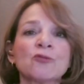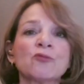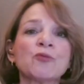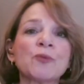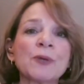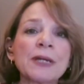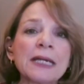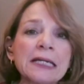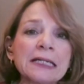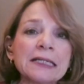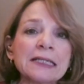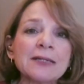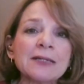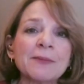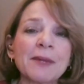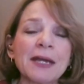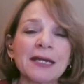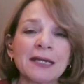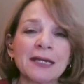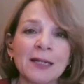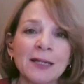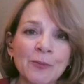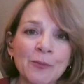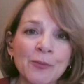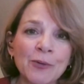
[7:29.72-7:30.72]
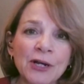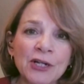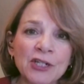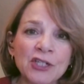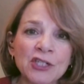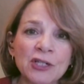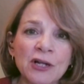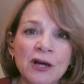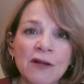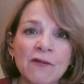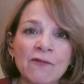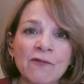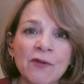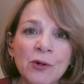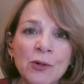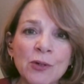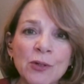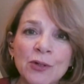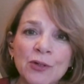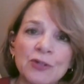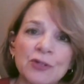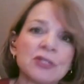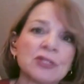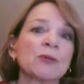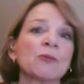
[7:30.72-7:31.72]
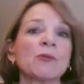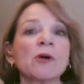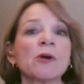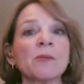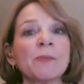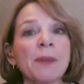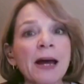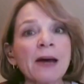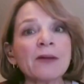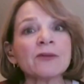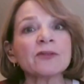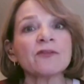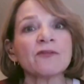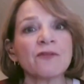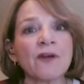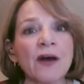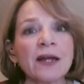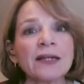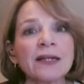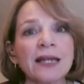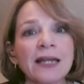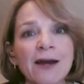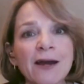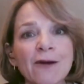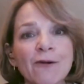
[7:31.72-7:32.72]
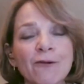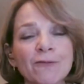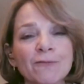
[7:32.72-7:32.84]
to really make an impression on voters. And we're about to find